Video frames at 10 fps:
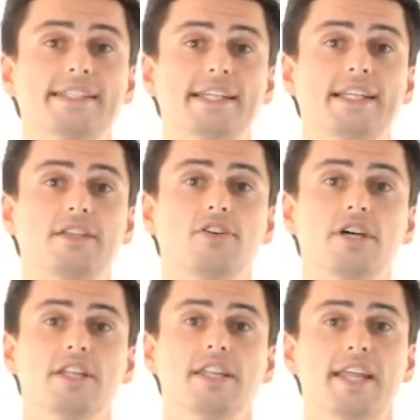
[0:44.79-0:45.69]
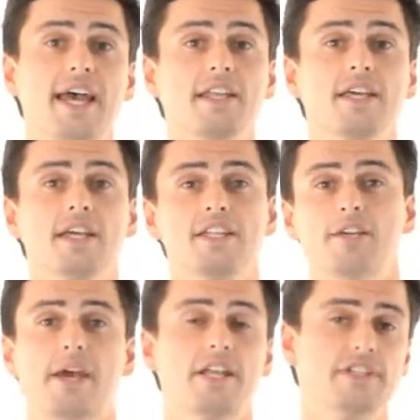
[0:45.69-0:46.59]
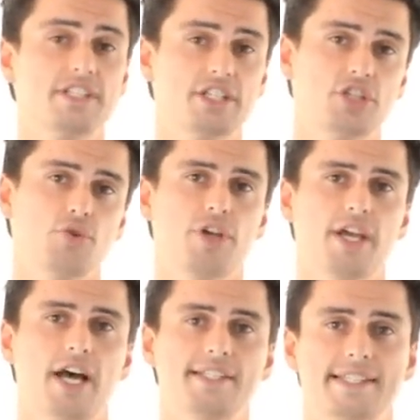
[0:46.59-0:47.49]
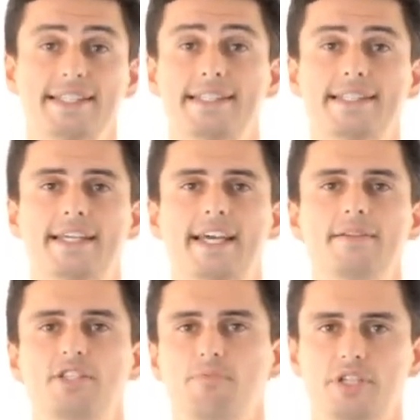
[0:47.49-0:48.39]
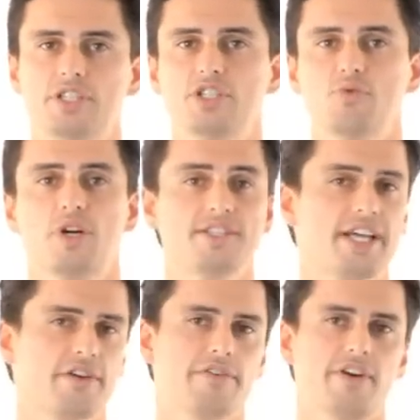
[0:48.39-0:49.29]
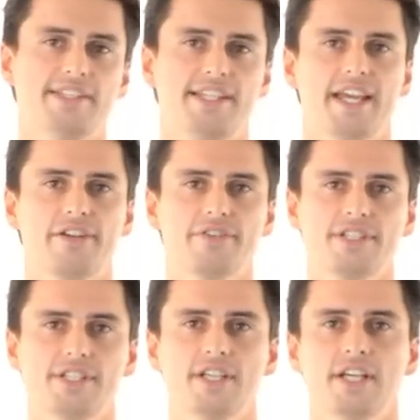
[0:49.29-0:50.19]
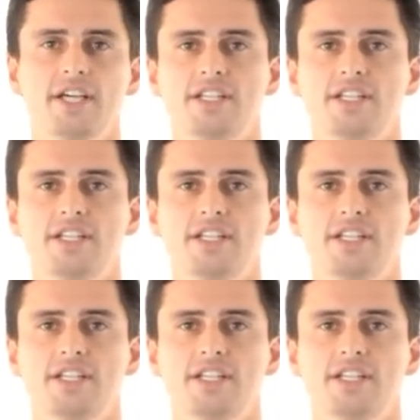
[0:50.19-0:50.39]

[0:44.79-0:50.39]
As any longer than that, the amount of additional distance gain diminishes while sacrificing accuracy.